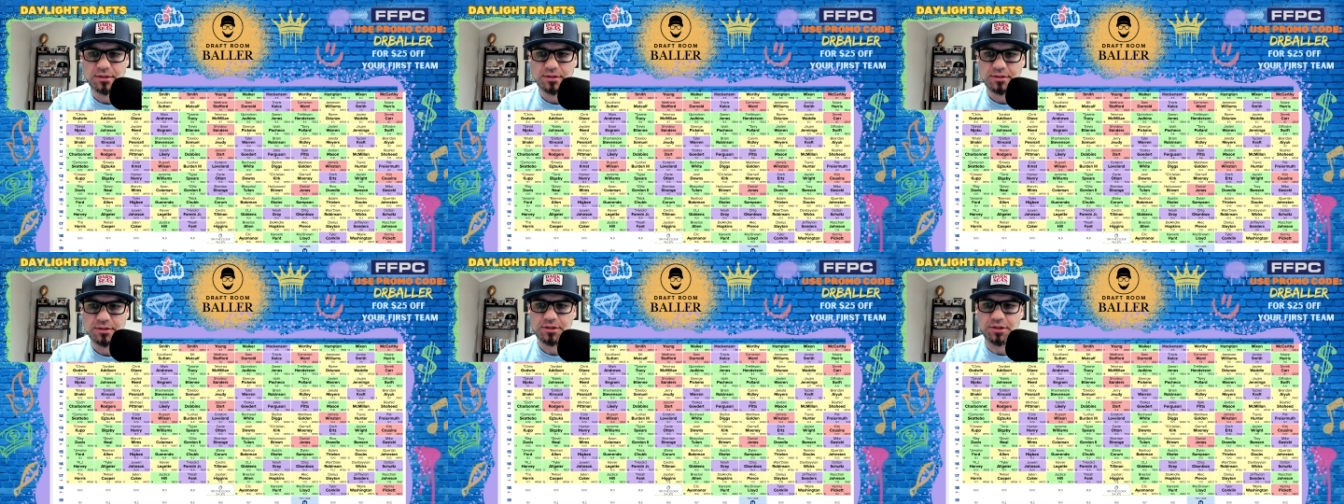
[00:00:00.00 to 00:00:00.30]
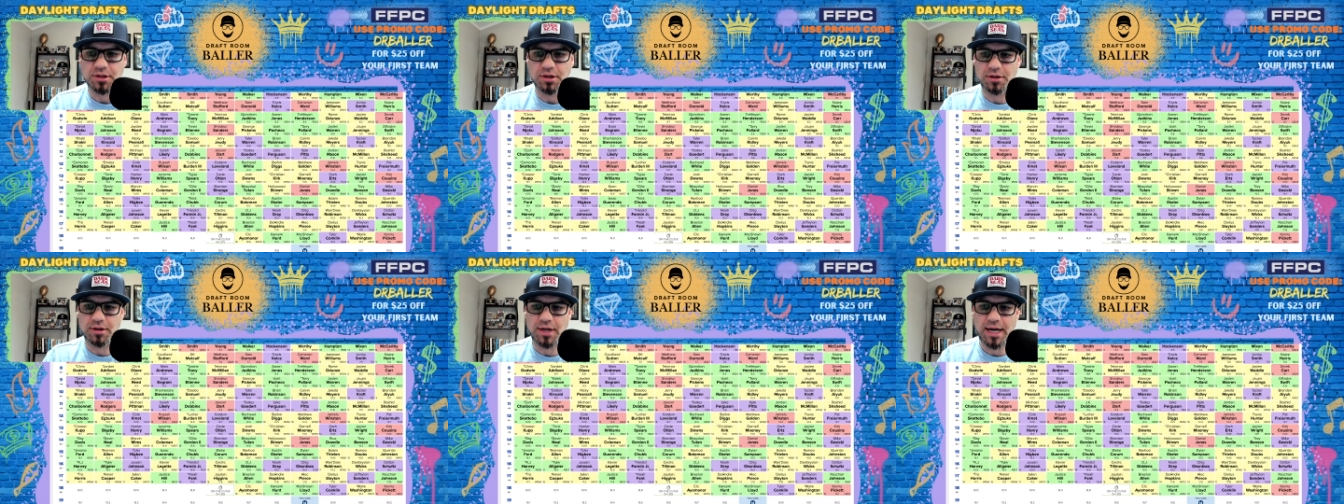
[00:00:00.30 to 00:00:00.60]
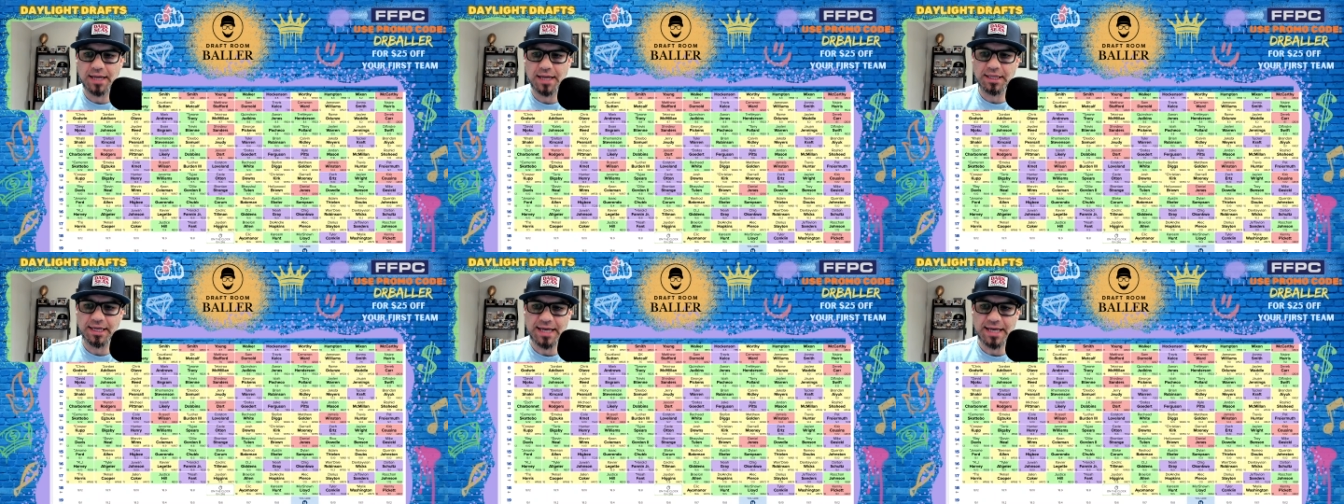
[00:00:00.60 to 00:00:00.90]
So
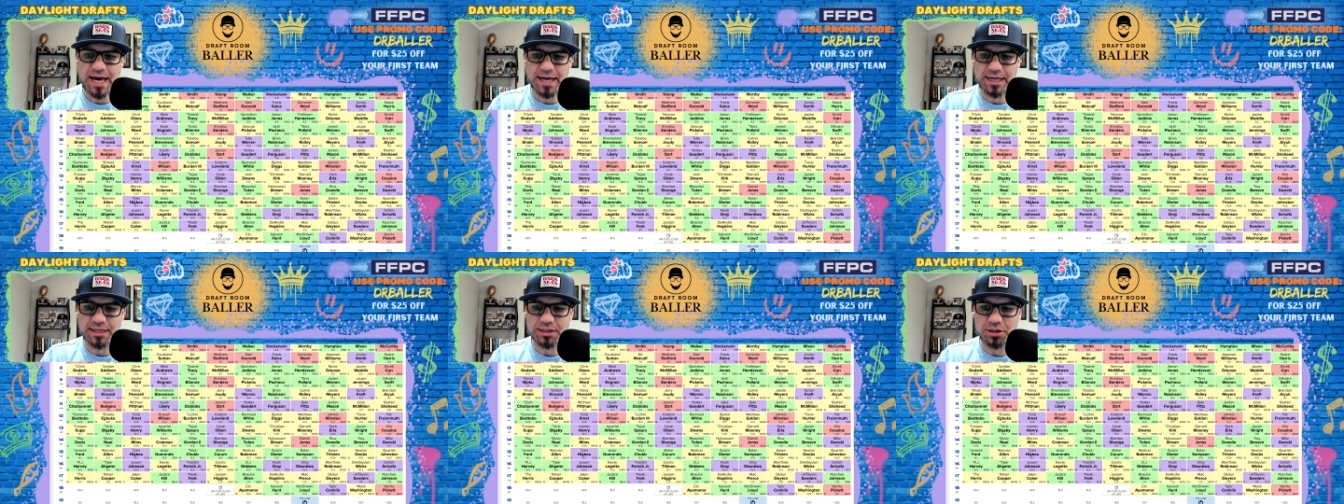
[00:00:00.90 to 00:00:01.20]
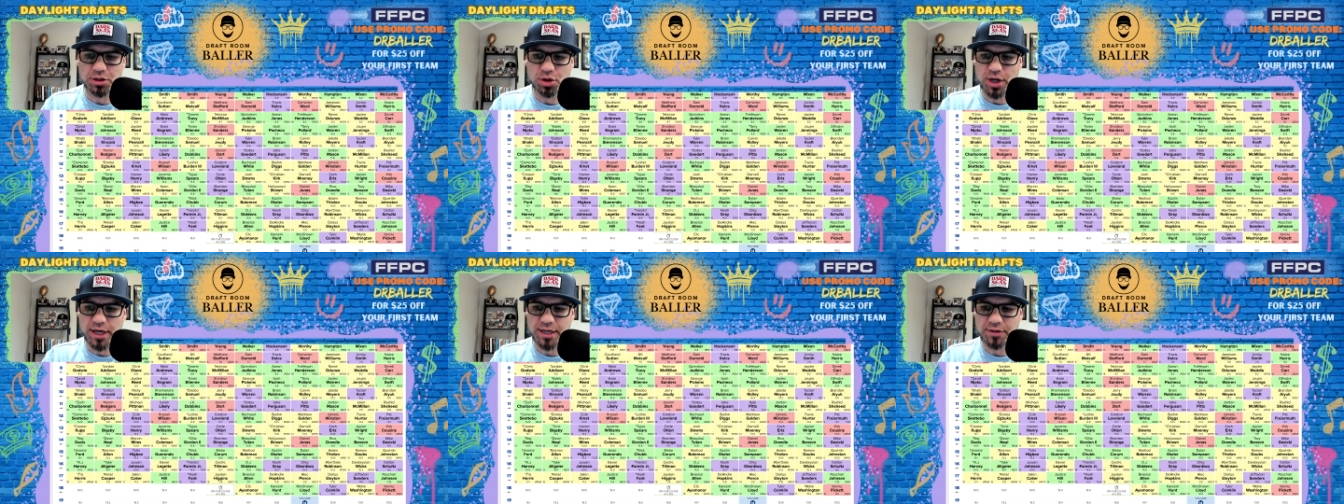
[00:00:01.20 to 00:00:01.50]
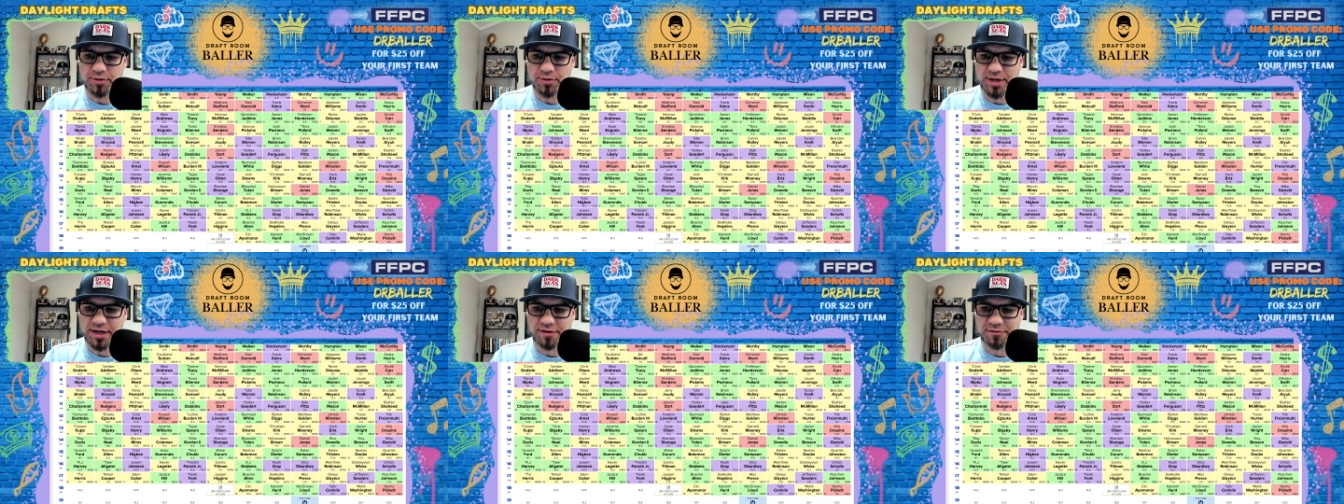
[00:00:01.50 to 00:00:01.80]
I like adding Lloyd
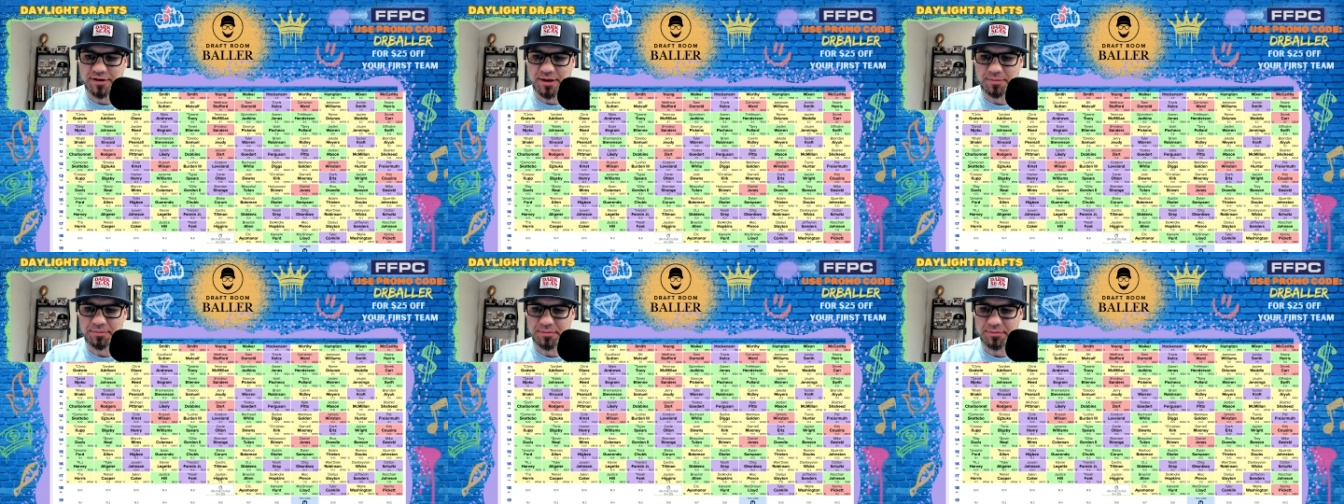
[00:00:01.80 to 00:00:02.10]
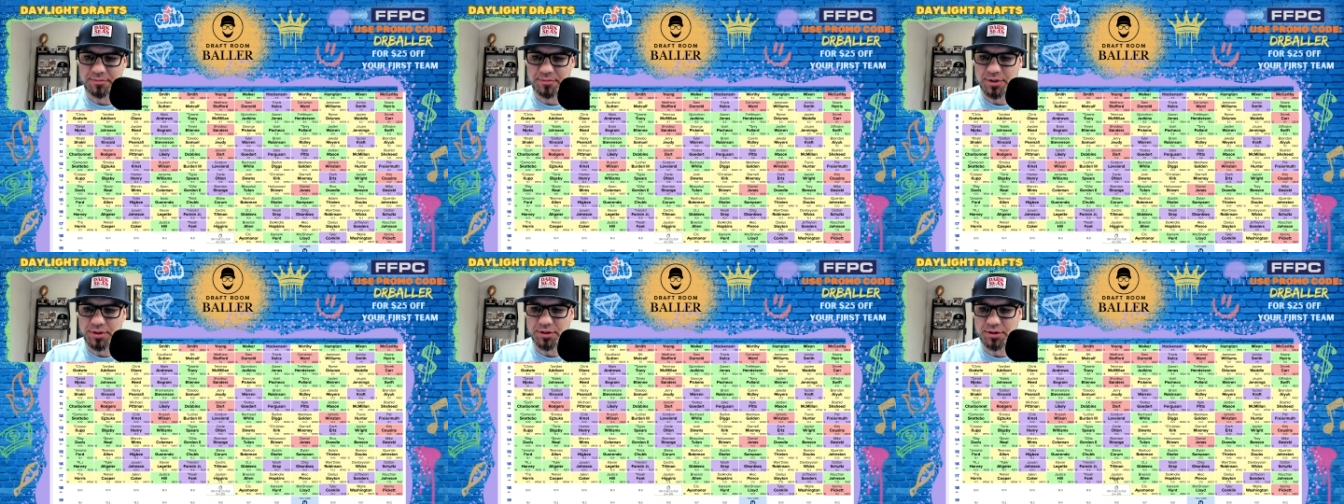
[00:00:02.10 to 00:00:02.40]
whenever I'm,